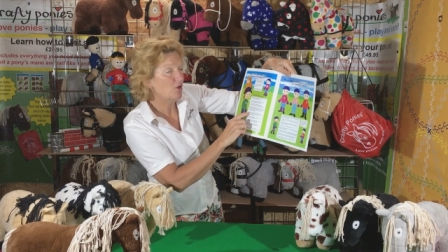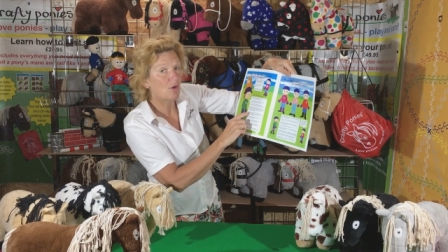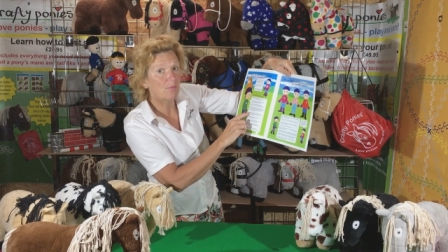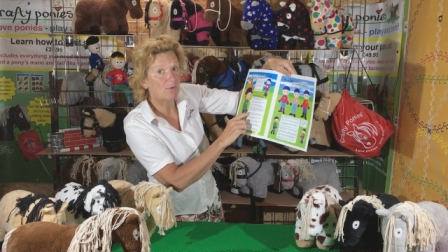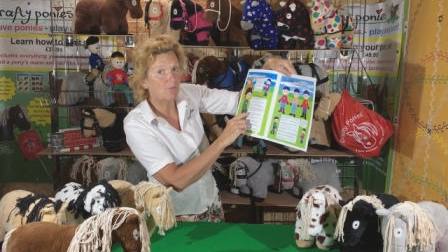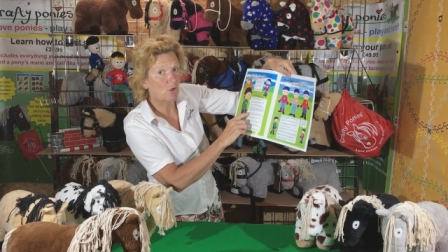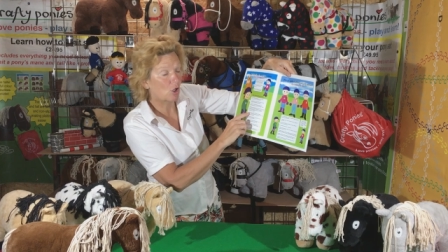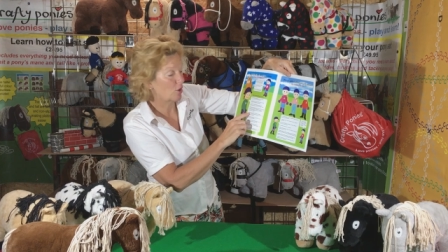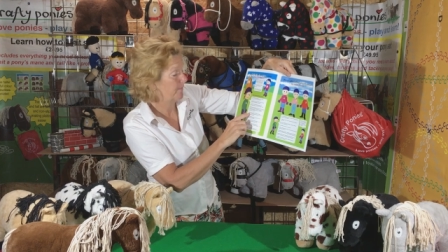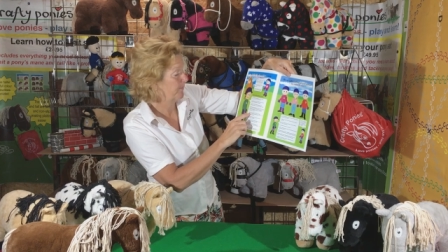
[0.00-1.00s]
Number
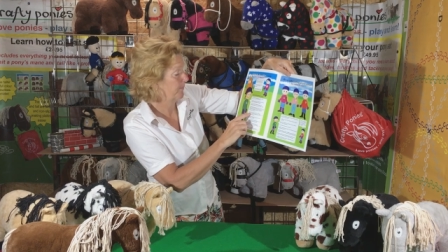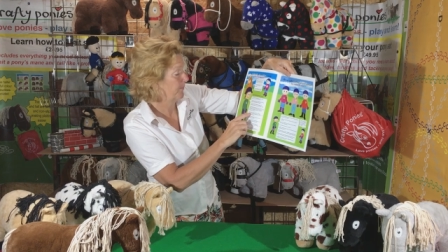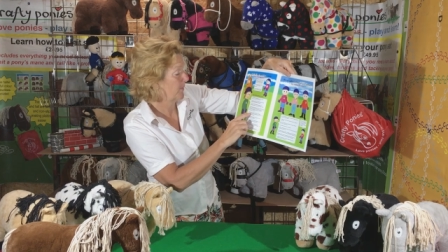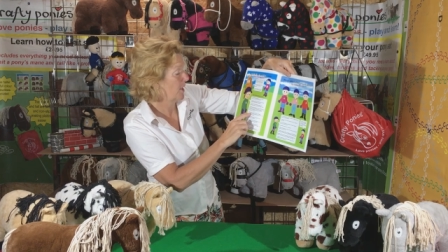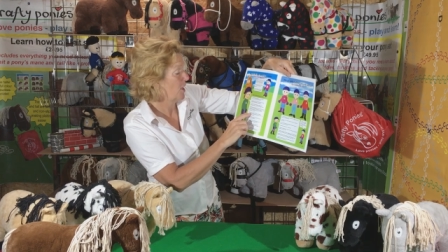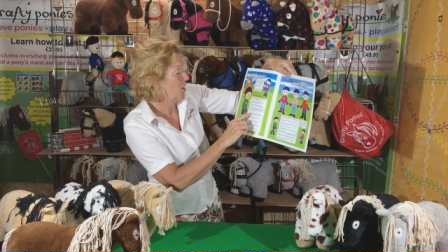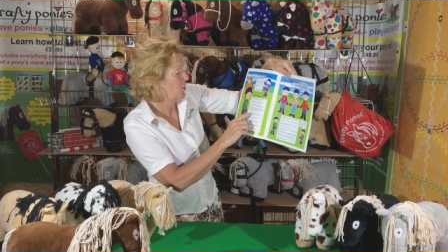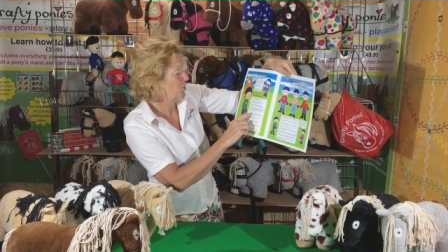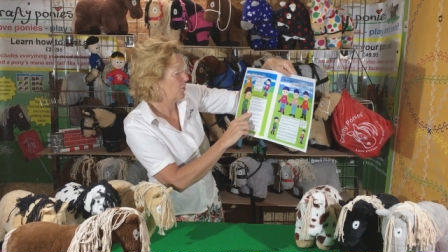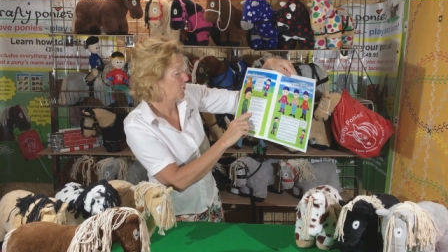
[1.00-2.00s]
4.
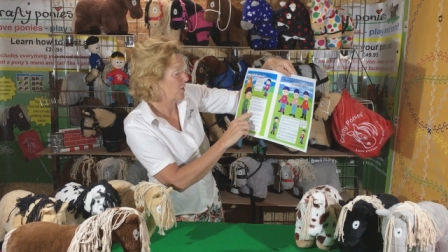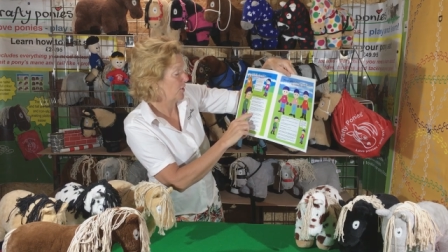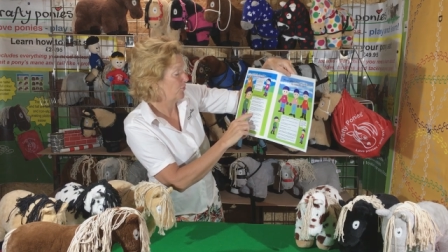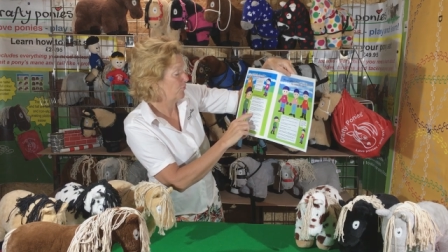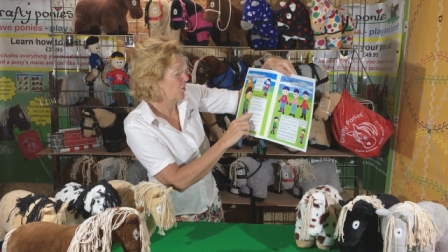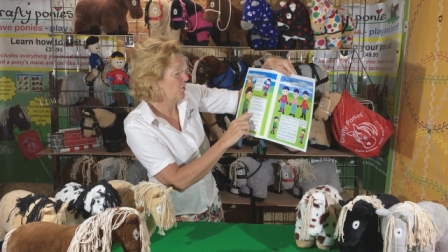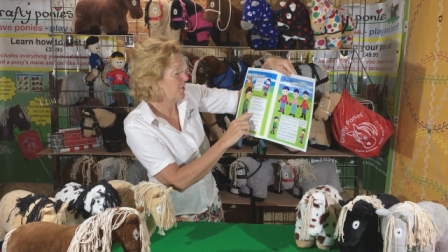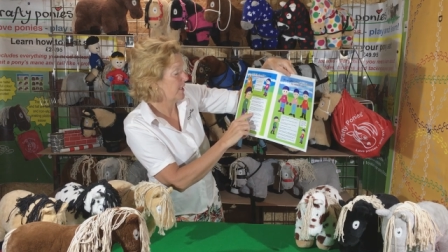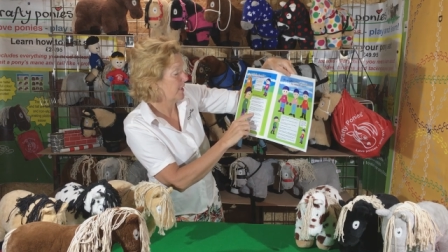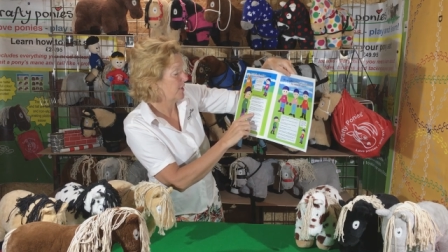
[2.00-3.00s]
Do not run,
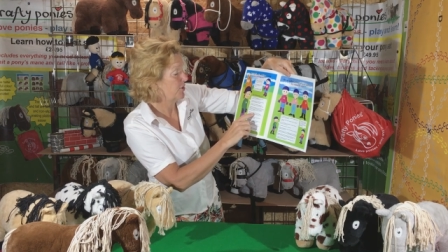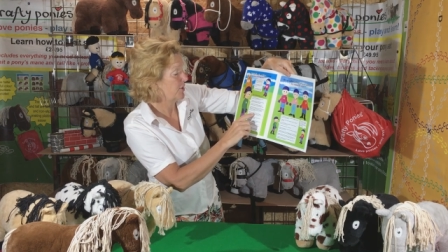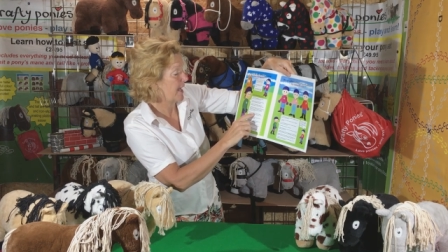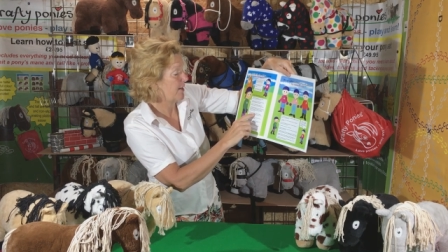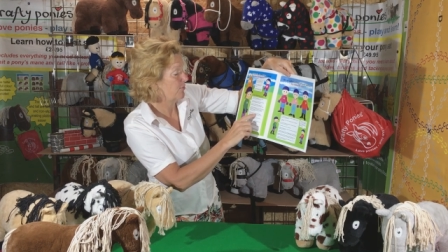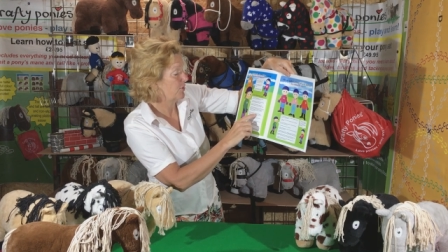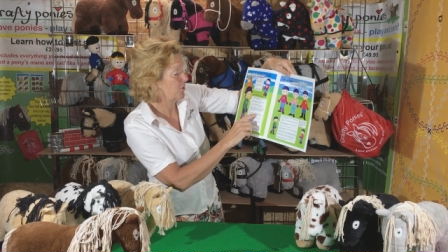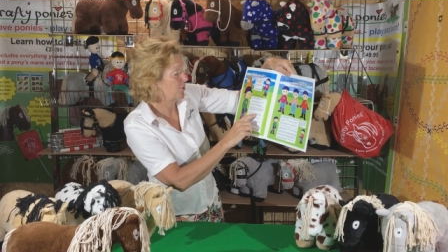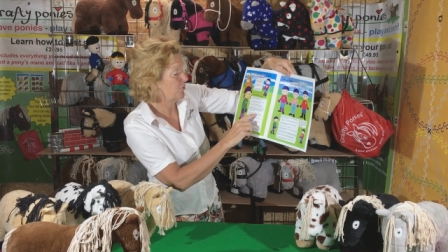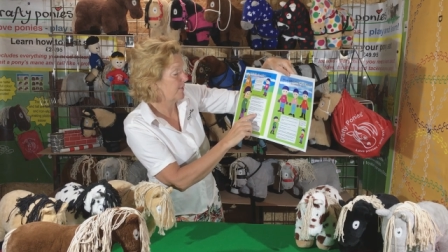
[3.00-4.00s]
shout,
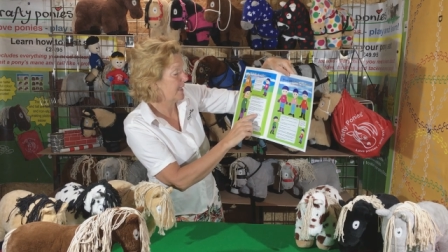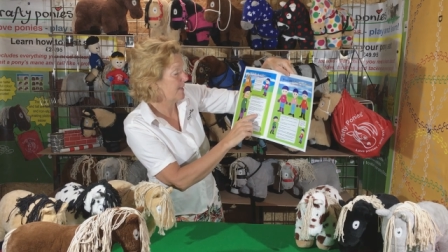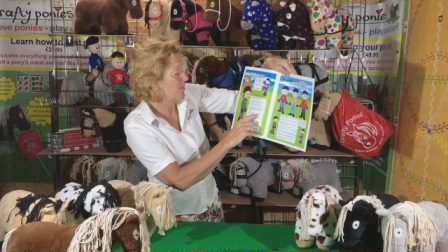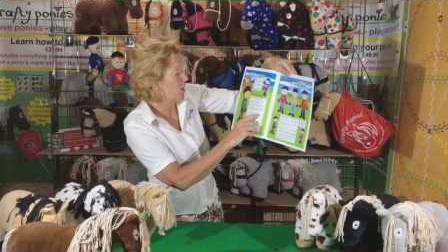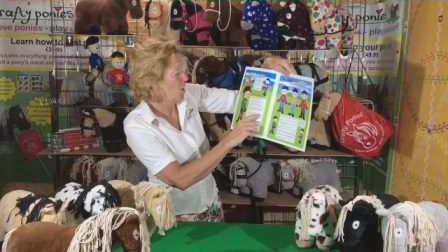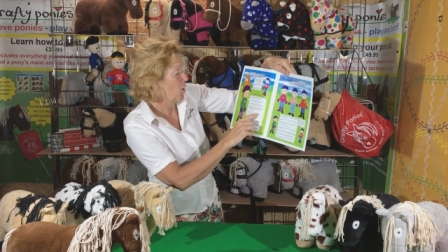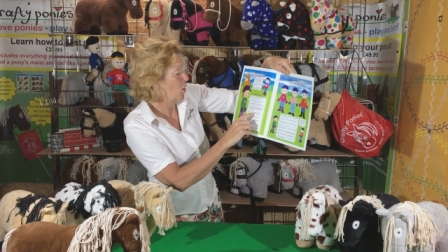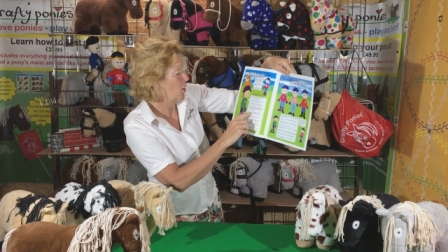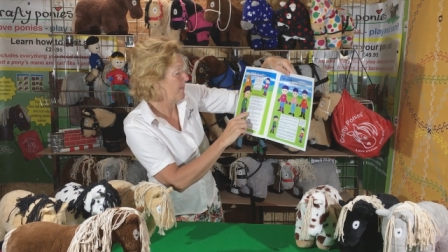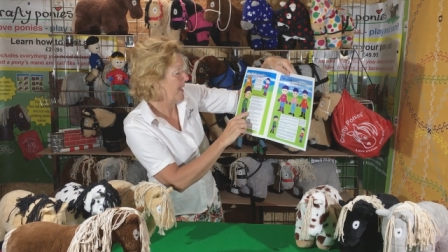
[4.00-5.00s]
scream
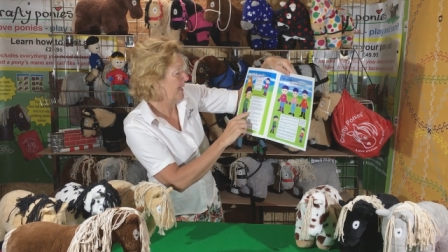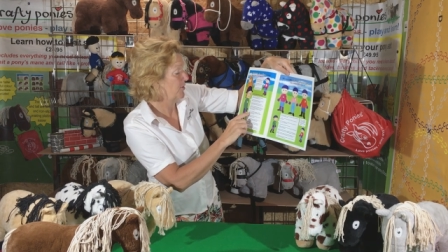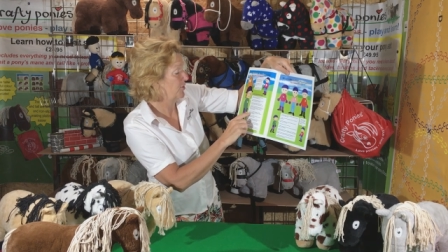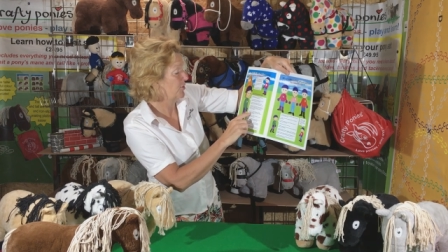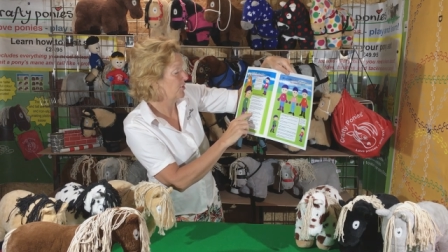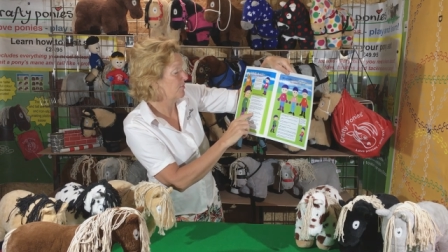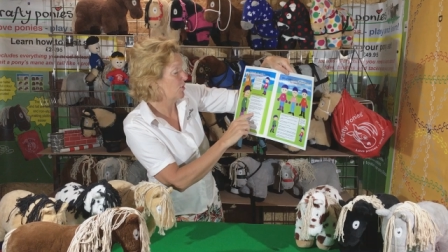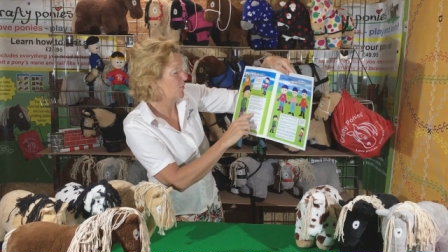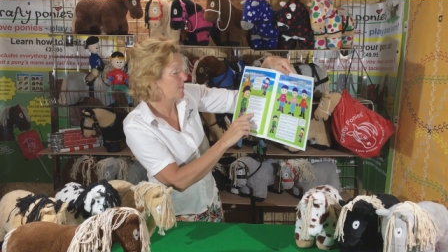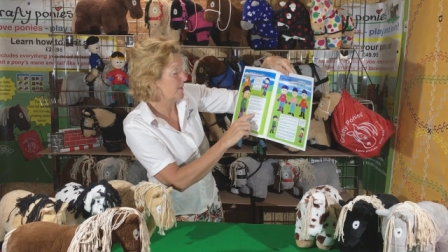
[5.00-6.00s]
or make sudden
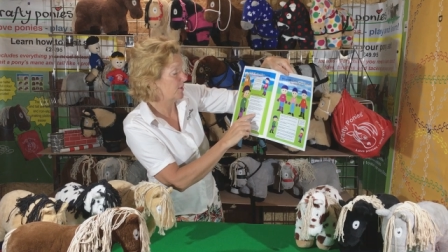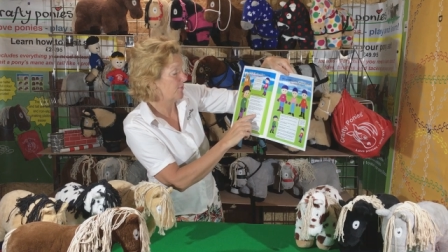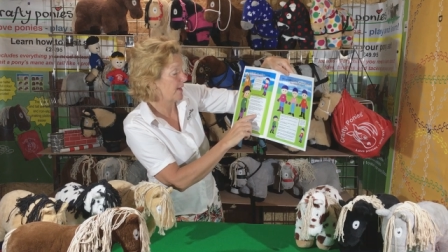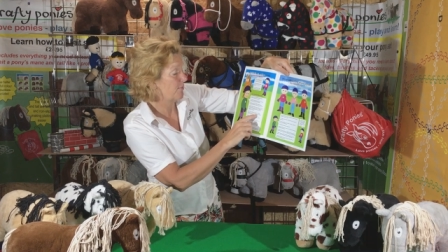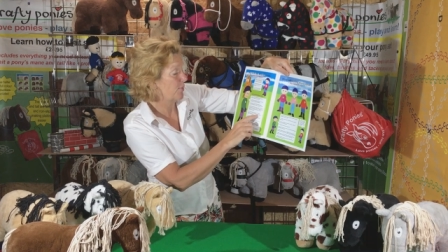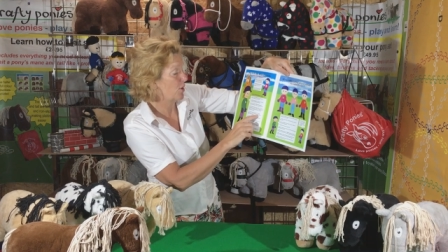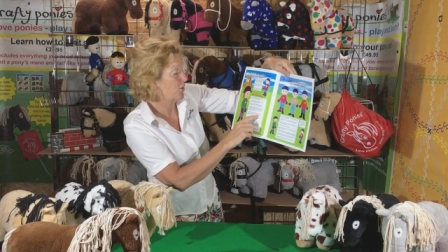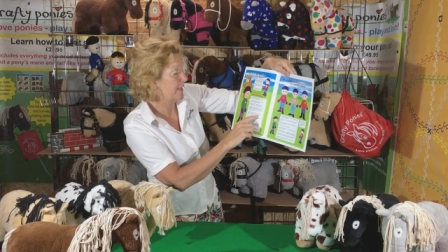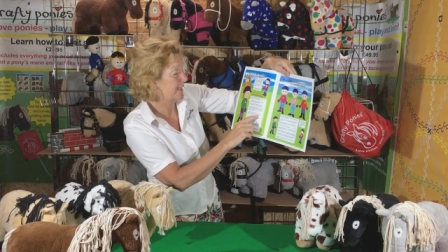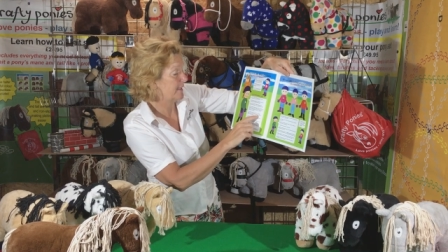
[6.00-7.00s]
movements around
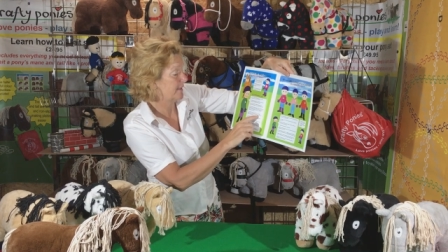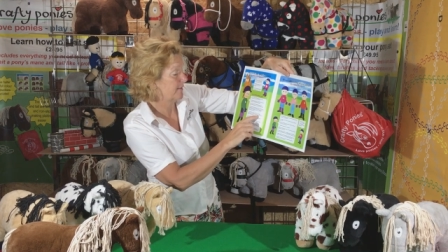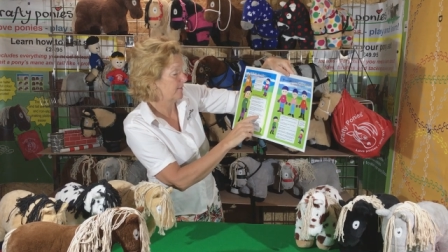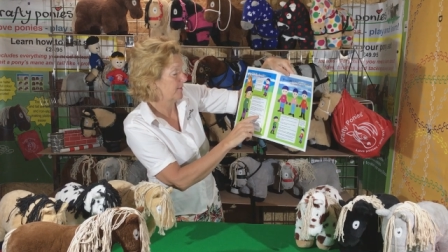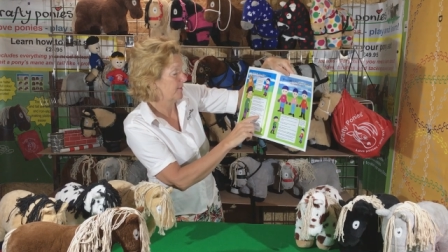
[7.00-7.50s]
ponies.